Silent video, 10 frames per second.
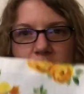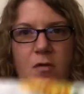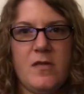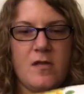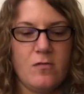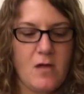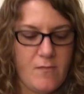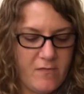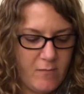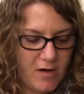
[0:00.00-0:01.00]
put this on
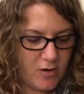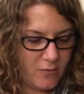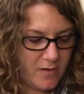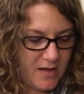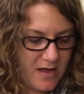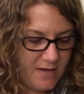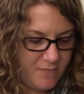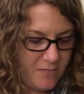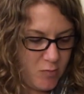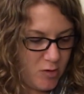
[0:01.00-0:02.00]
top of the
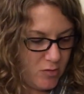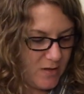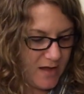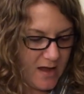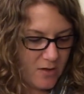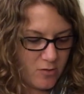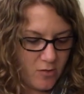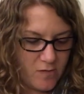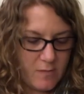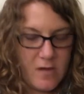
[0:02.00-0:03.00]
microwave, put it on the counter or
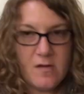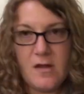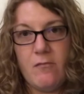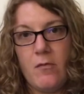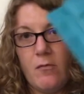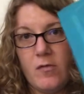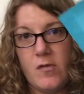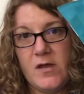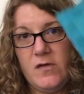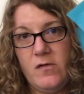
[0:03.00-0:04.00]
something because there's
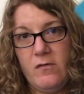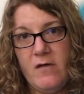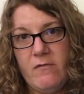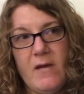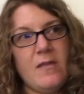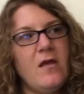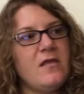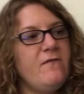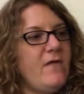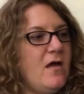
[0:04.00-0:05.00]
only two of them. I'd like to
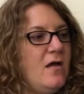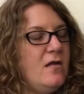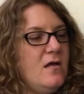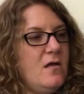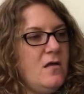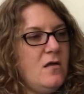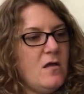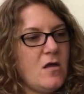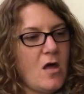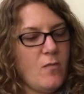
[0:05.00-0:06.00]
find
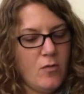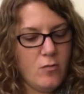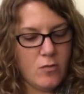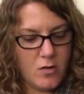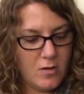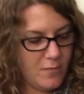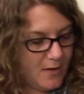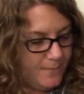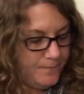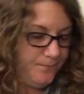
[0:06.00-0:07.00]
a couple more,
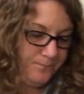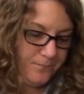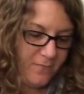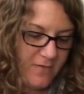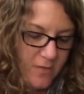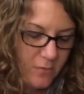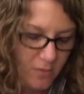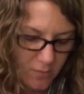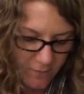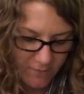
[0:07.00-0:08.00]
but if I do, I
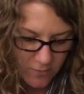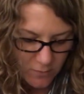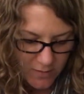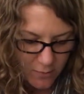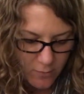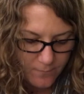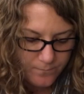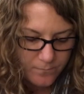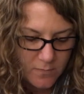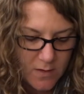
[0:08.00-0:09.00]
do. If I don't, I don't.
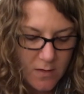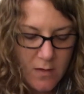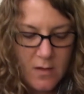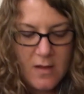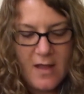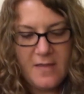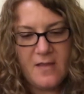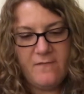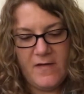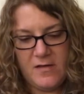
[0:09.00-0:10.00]
And then
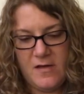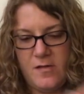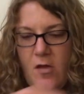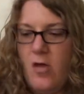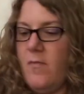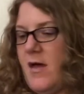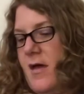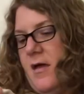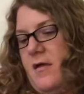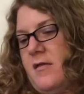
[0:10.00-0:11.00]
I found these tote
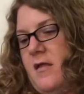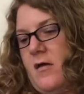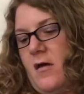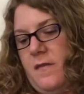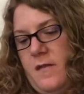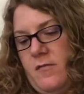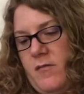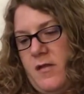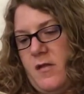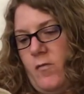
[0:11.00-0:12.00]
bags, and I got this one. It
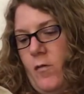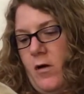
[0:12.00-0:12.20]
says, work